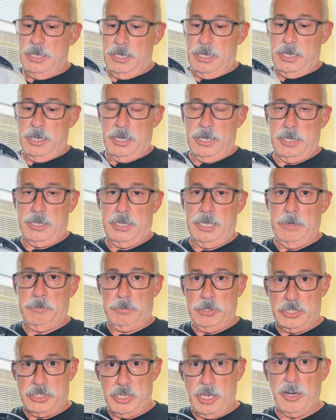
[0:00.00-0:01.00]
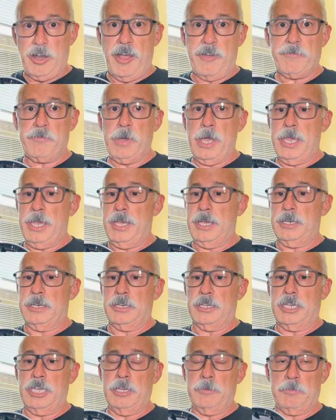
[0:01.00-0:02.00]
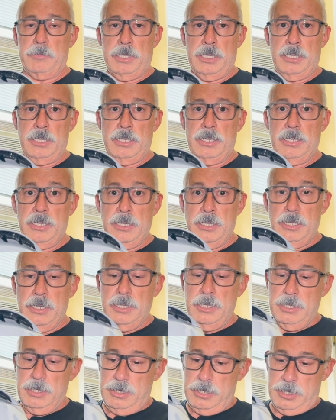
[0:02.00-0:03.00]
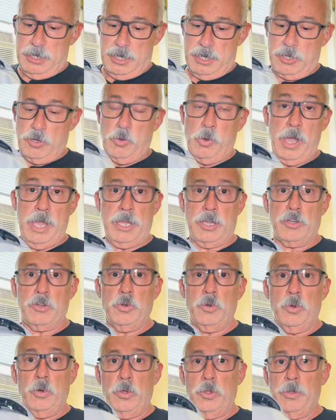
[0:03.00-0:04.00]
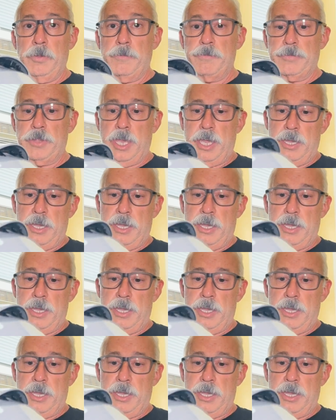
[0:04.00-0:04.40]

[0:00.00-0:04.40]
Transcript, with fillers: uh, keep the sun off my head and keep me uh, quite cool.